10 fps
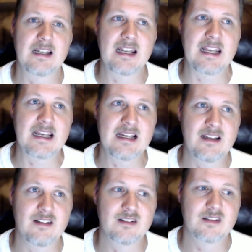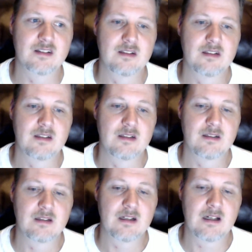And
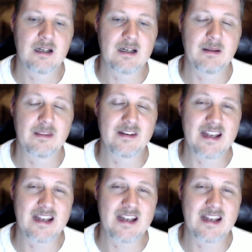the